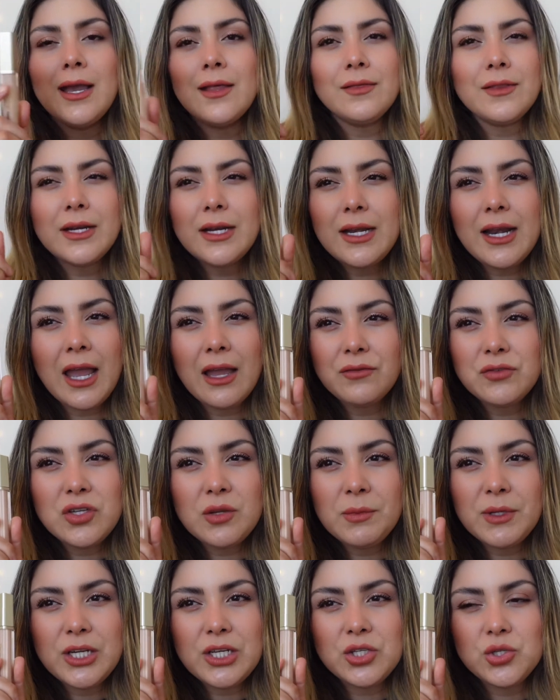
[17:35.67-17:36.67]
They didn't have too
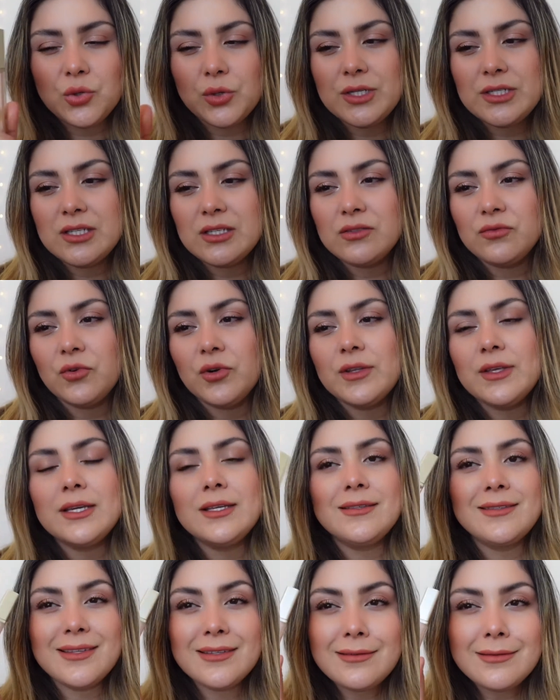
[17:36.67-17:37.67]
many choices for
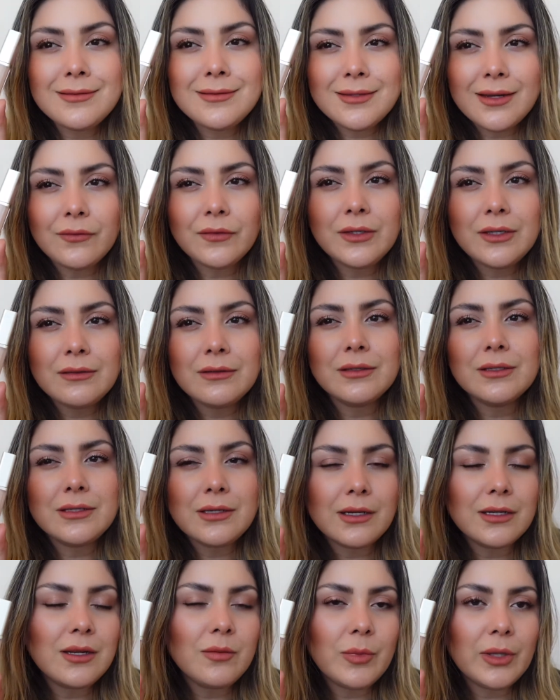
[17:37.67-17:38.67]
this. This is definitely a
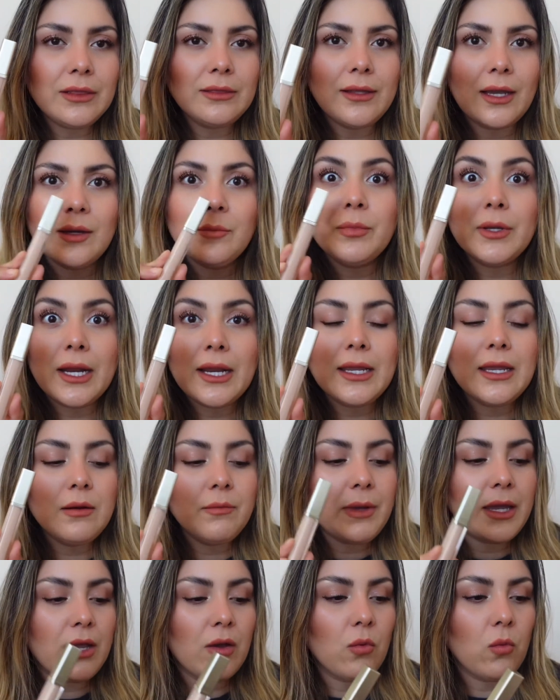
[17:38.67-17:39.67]
tiny bit light, but I can
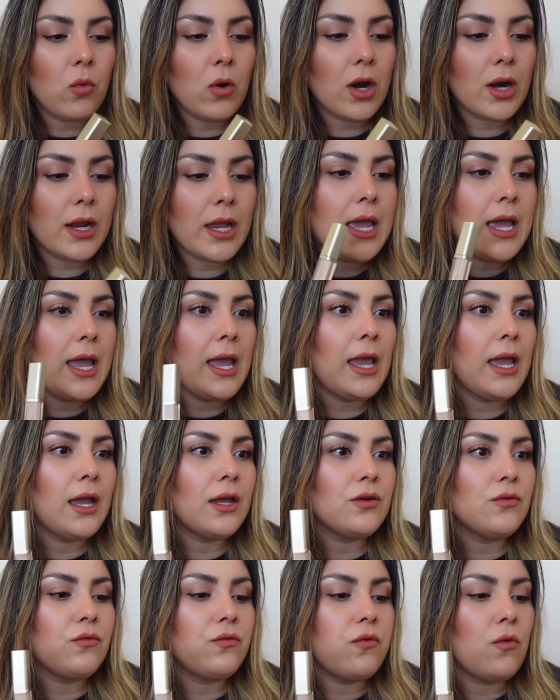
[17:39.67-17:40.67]
make it work.
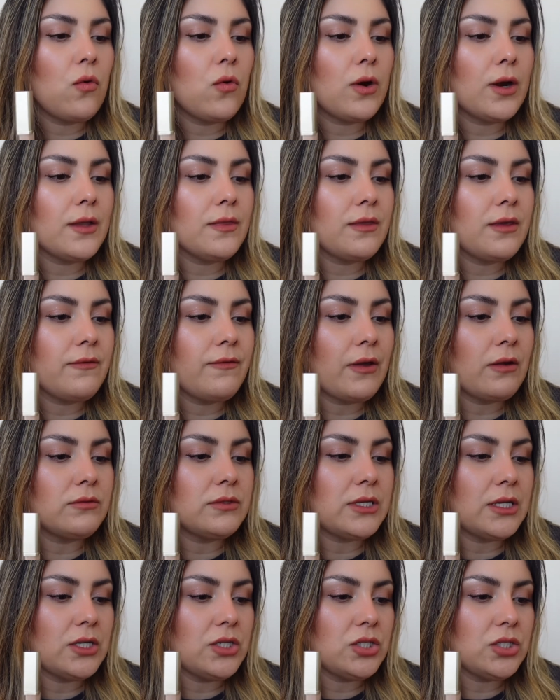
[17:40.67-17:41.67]
And for the
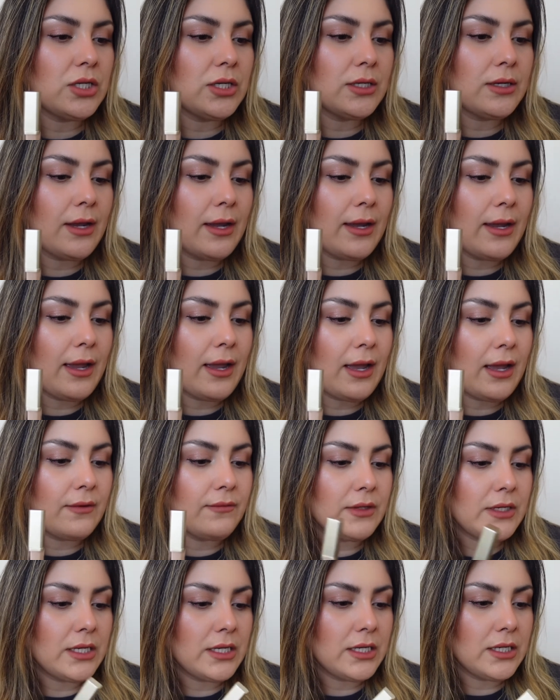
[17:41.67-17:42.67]
foundation, I have
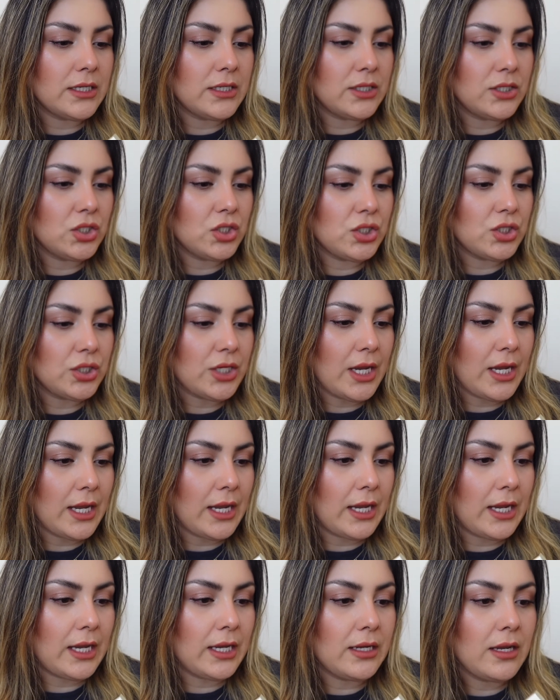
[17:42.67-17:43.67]
it in
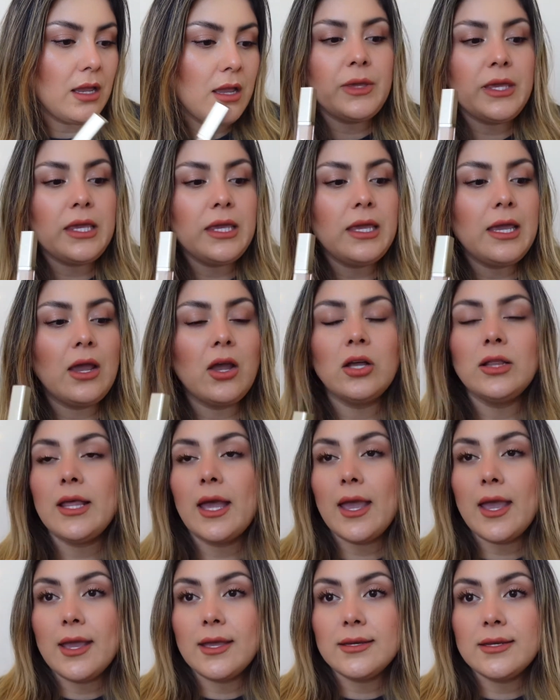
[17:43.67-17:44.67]
shade
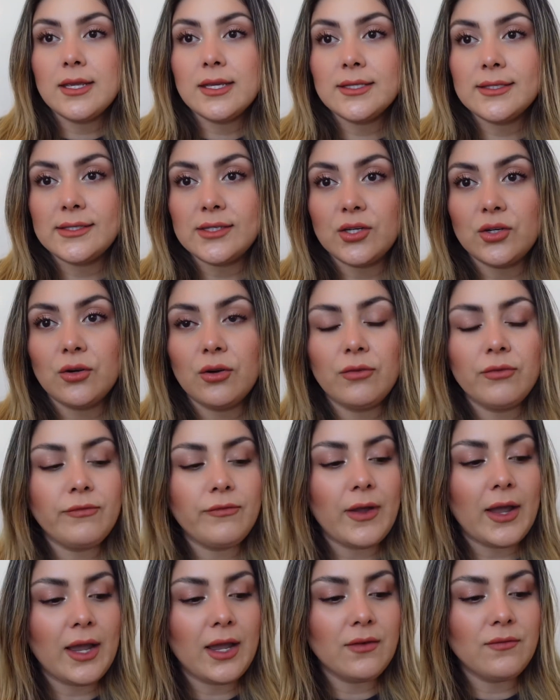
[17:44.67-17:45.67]

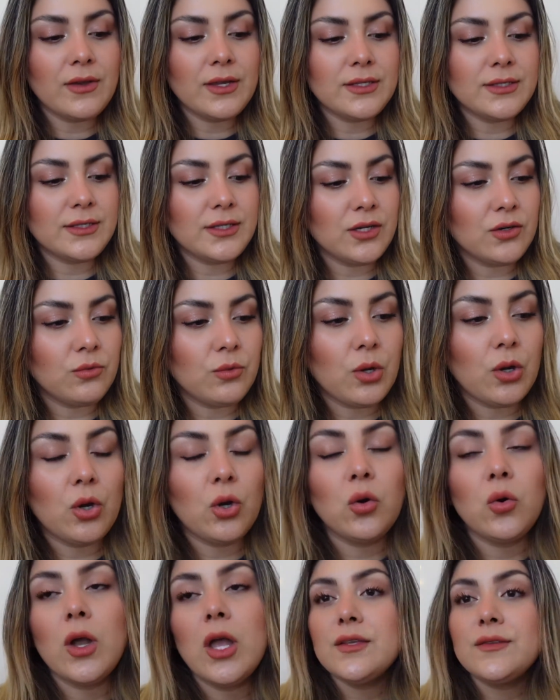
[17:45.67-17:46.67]

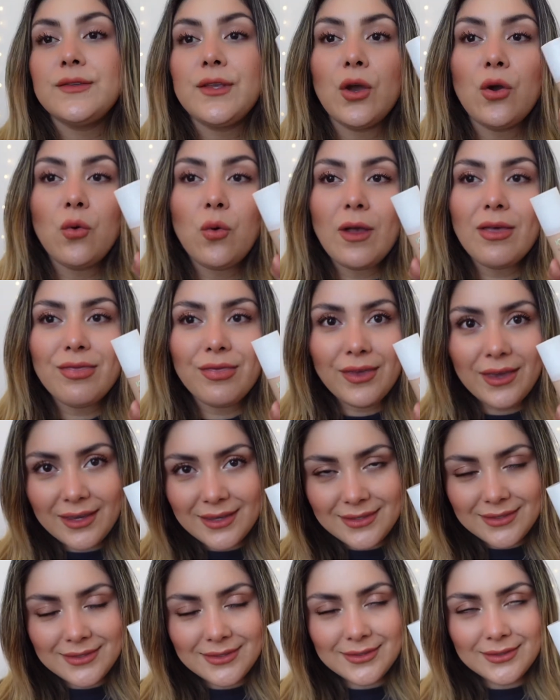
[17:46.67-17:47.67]
PLN050. So
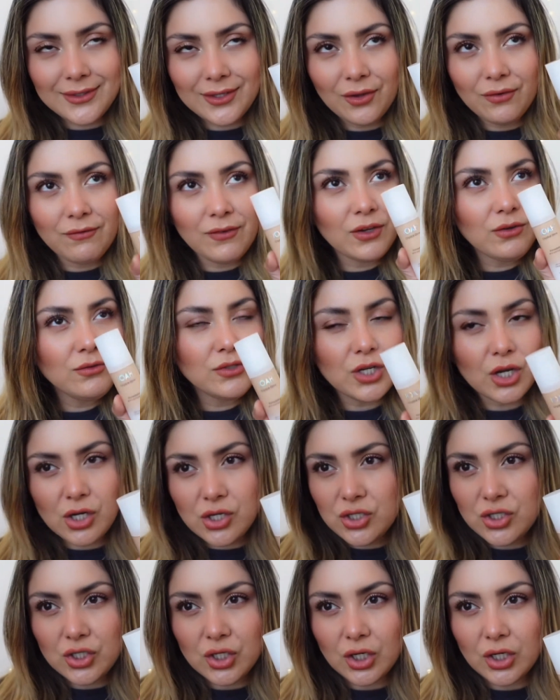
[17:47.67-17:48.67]
this
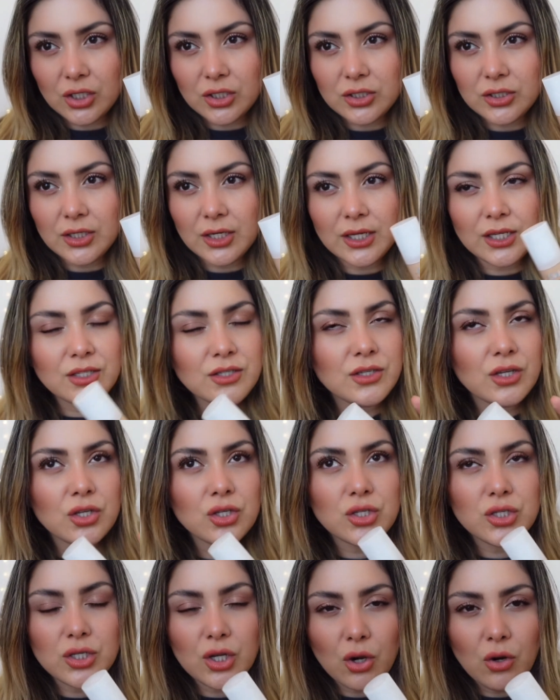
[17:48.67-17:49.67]
foundation is
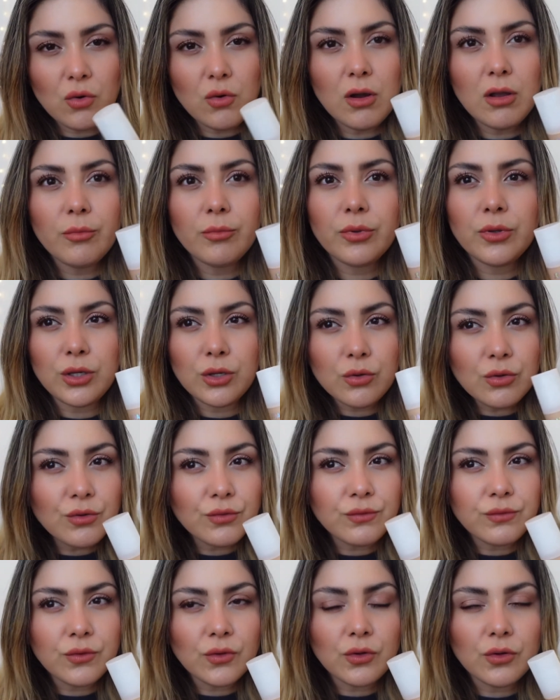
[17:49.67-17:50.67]
so
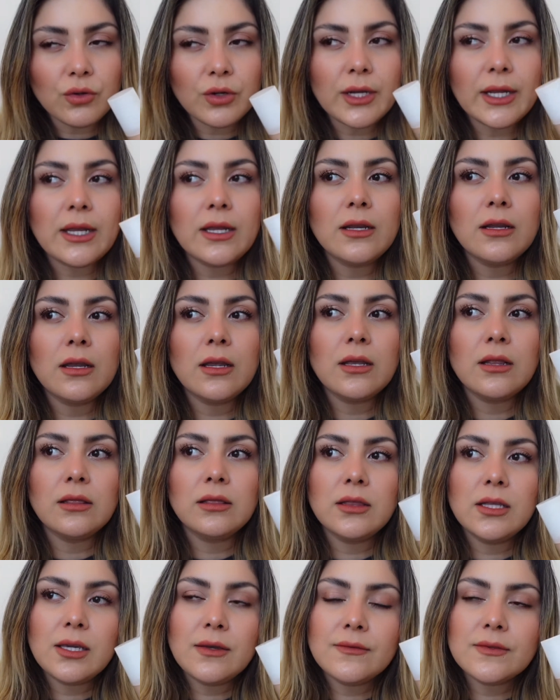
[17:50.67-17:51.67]
beautiful. It
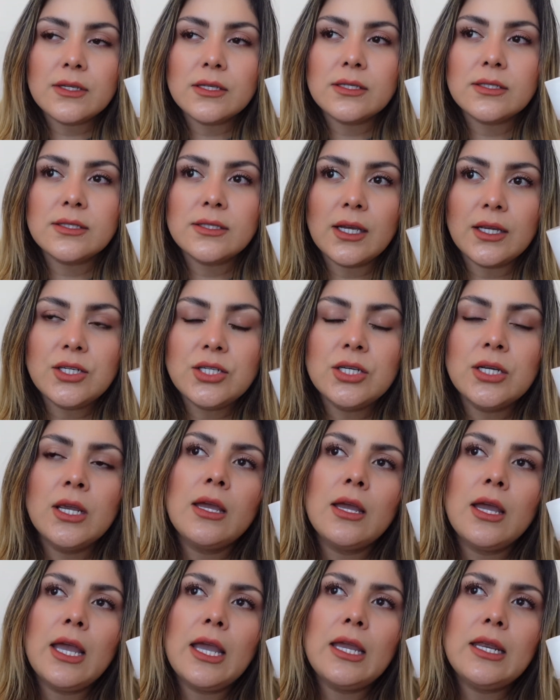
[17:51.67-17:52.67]
leaves such
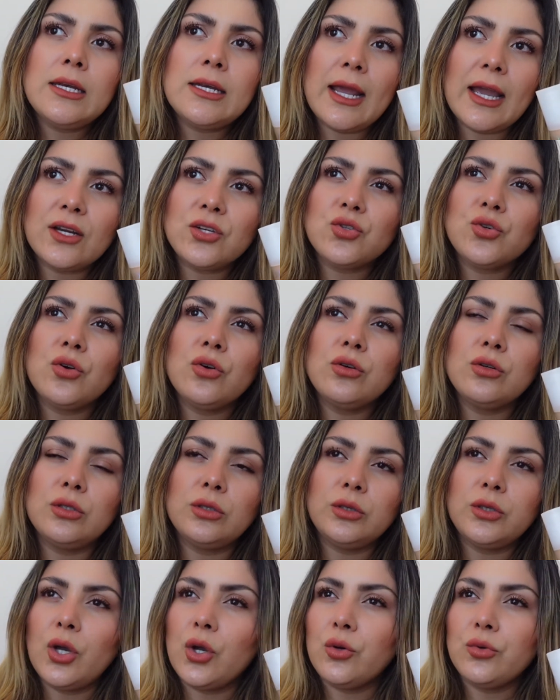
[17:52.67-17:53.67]
a natural
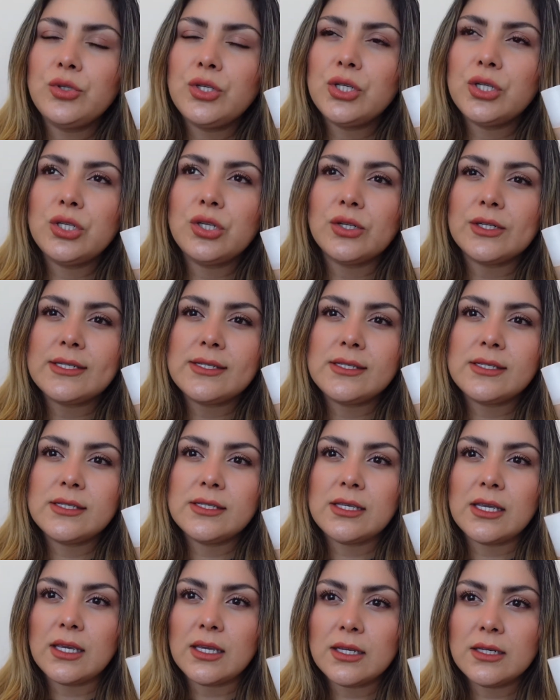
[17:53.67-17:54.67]
glow to your
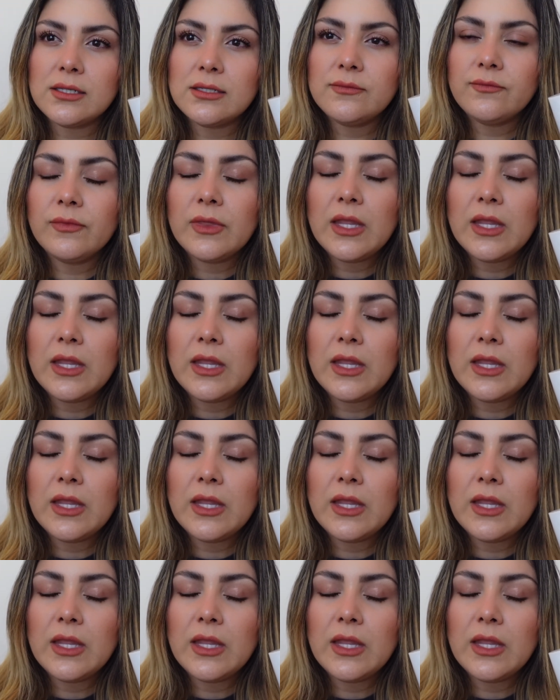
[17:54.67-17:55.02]
skin.